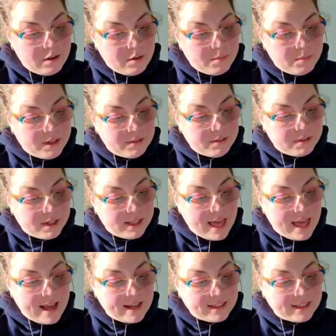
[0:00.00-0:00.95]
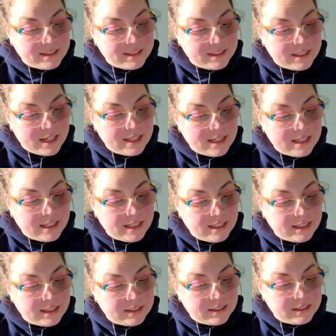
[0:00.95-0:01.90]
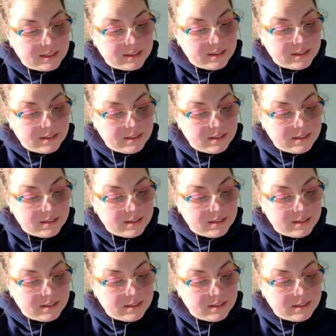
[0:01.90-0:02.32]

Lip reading: being relaxed and at ease.